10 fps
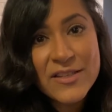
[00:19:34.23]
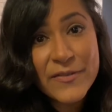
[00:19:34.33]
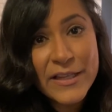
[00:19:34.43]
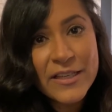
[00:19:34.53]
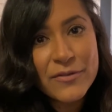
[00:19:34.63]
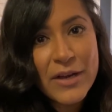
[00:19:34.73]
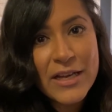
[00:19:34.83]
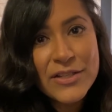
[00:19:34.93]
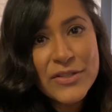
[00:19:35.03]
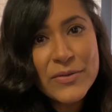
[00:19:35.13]
the feeling of
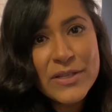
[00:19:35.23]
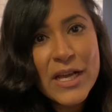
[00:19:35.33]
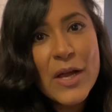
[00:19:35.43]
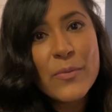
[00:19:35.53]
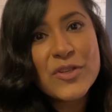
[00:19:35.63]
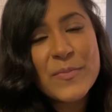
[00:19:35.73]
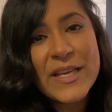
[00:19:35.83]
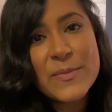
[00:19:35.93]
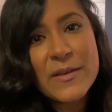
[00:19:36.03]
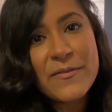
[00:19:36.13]
gratitude, which
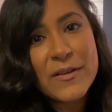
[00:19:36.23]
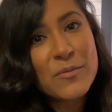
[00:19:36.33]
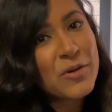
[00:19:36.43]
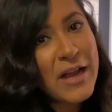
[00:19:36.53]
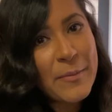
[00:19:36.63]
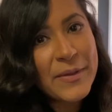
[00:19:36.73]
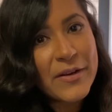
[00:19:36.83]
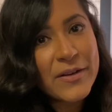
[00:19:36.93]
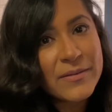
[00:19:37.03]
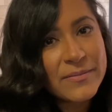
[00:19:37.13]
makes me feel more happier.